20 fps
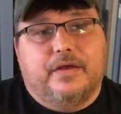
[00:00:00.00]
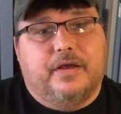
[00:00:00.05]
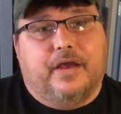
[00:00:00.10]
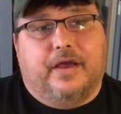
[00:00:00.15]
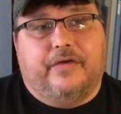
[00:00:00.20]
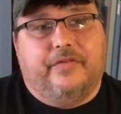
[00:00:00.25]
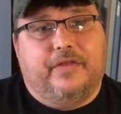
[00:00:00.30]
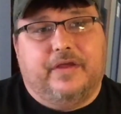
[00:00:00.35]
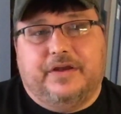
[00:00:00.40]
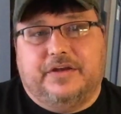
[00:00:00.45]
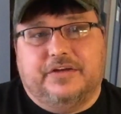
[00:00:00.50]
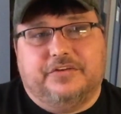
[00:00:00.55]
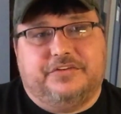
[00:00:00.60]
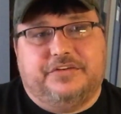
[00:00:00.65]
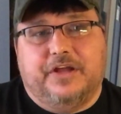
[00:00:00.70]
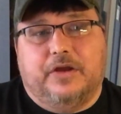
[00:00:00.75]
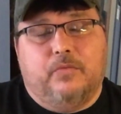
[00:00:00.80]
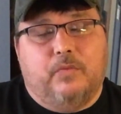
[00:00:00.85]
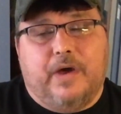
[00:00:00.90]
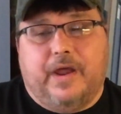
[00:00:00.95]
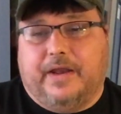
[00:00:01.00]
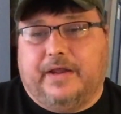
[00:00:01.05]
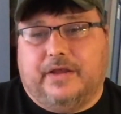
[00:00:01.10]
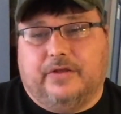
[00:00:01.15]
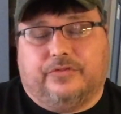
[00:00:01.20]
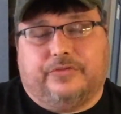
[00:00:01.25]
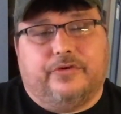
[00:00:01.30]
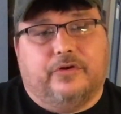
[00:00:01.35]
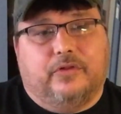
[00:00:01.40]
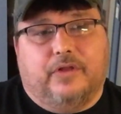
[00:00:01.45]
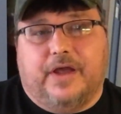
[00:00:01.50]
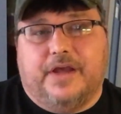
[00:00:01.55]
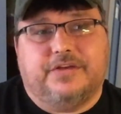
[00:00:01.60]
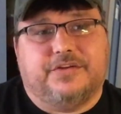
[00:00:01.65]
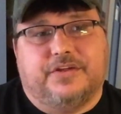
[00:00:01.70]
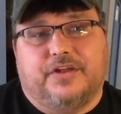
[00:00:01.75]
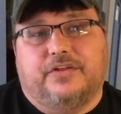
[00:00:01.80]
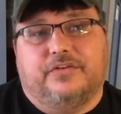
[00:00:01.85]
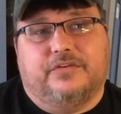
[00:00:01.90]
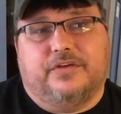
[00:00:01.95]
and they just didn't want to get their
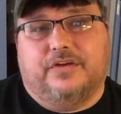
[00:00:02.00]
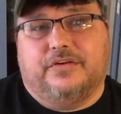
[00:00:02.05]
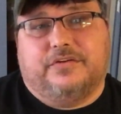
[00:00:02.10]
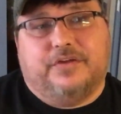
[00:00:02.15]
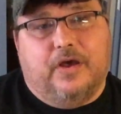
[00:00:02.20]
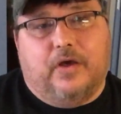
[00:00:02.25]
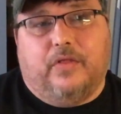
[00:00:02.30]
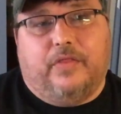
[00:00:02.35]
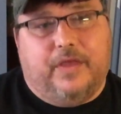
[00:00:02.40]
license until